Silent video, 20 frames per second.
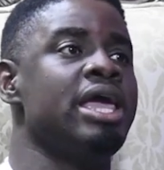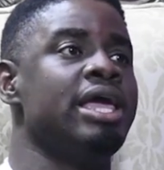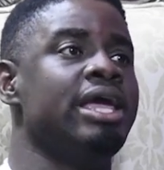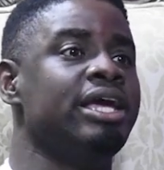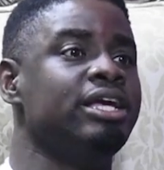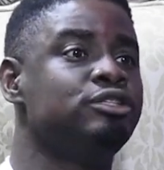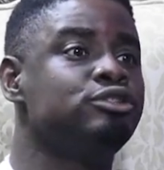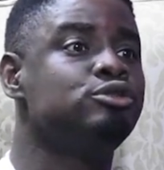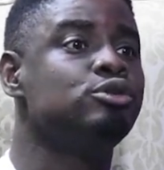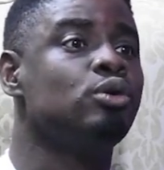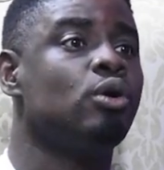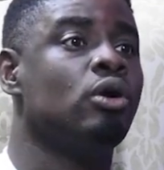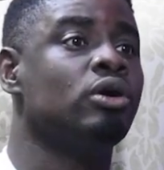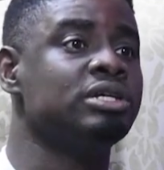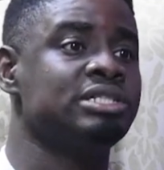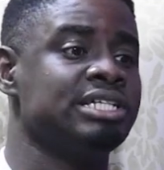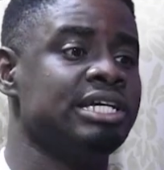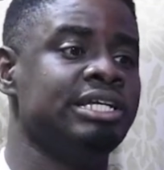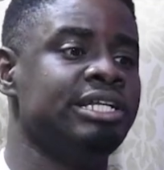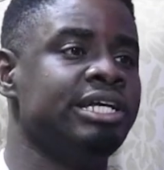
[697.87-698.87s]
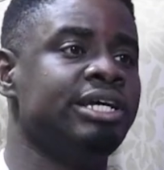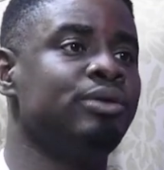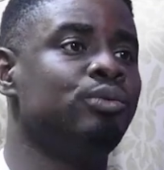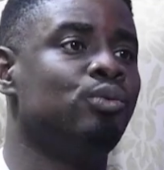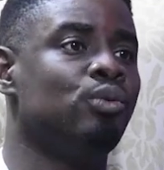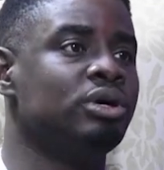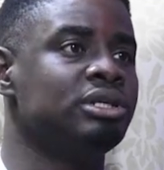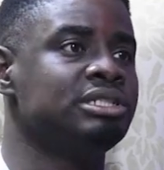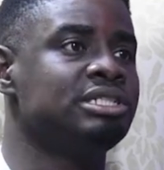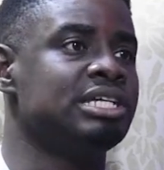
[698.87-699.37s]
it took us, it didn't
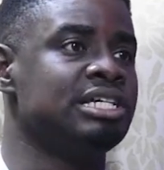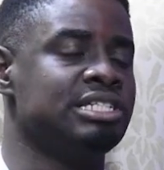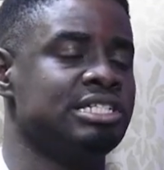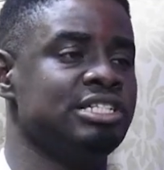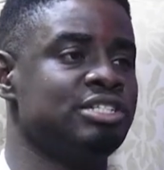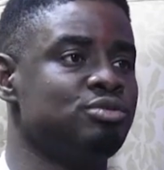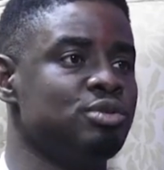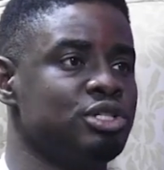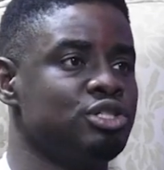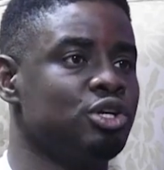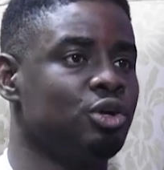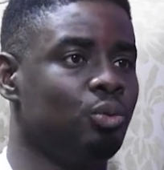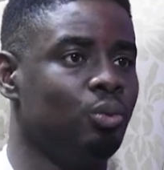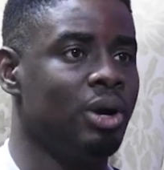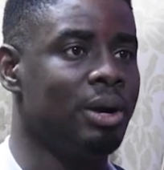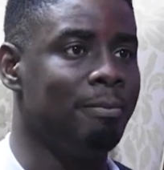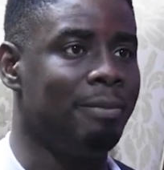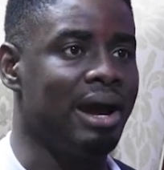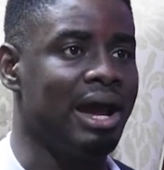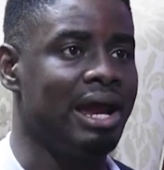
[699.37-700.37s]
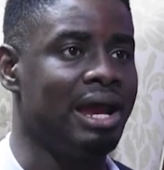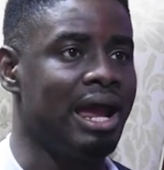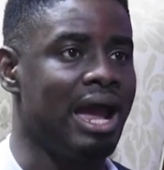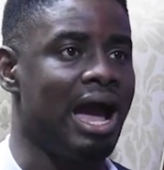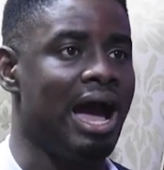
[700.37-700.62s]
want a situation whereby